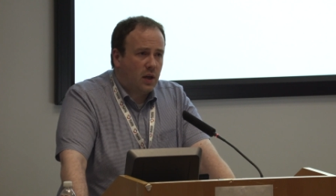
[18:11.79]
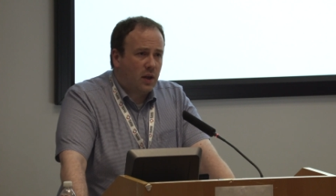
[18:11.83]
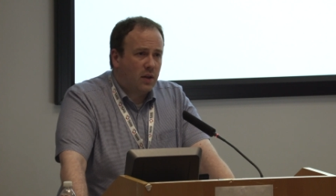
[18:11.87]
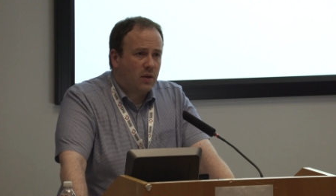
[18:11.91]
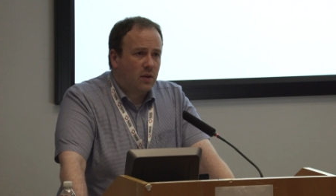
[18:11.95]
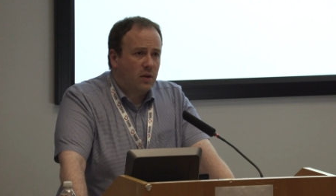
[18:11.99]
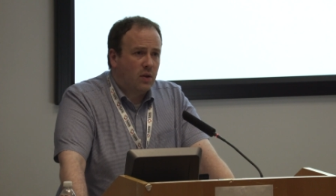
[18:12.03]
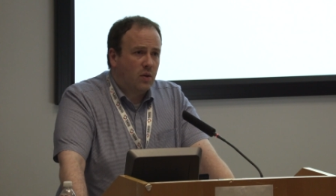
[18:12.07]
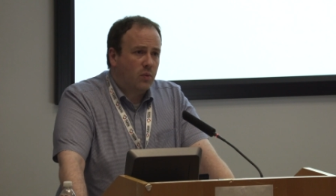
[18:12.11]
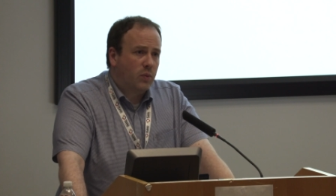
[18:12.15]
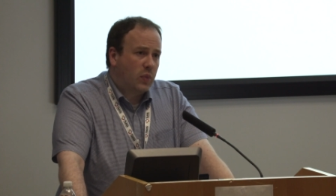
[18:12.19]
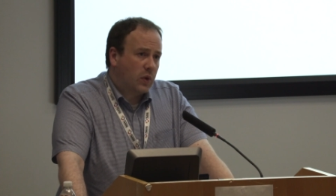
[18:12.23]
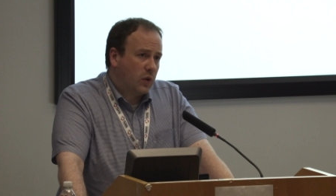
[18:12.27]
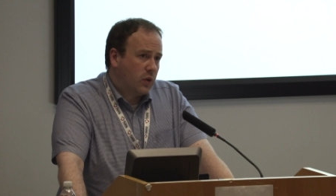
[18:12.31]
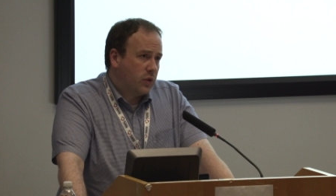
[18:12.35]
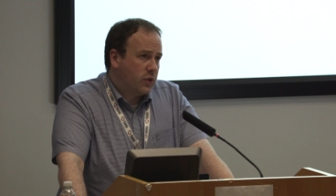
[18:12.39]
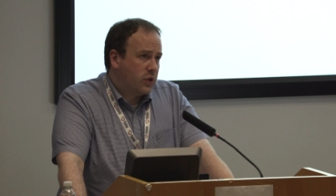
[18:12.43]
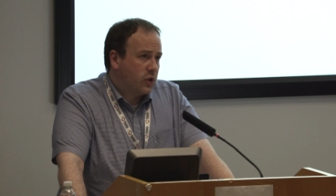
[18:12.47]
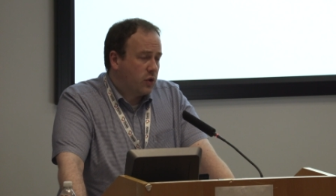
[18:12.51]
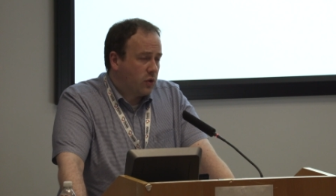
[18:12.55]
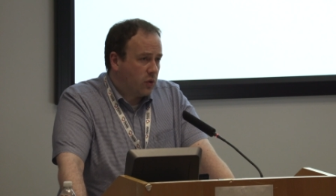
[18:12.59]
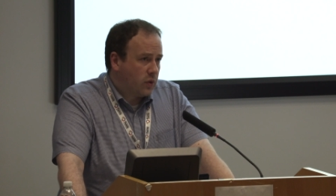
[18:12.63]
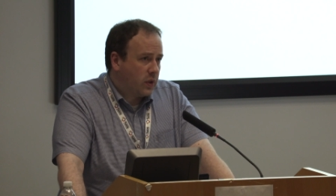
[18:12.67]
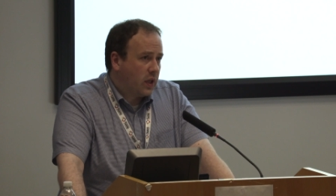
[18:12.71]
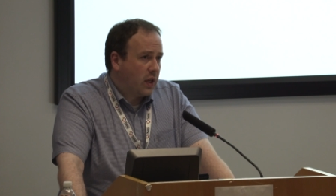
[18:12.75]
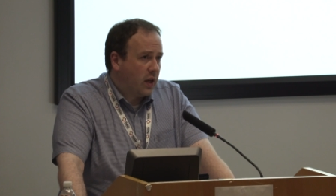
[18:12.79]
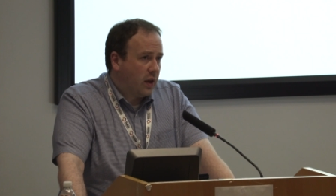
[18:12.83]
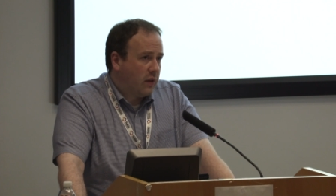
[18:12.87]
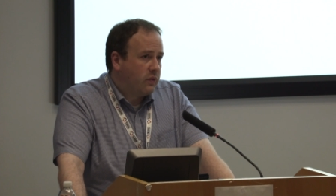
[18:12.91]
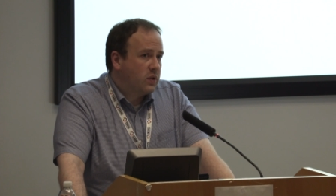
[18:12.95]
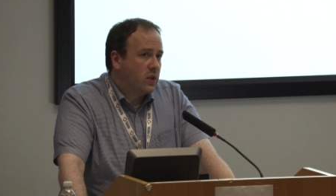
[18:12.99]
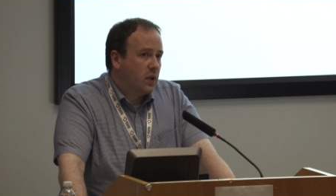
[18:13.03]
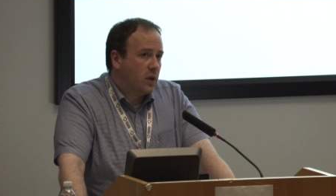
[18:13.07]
and their bloods show they have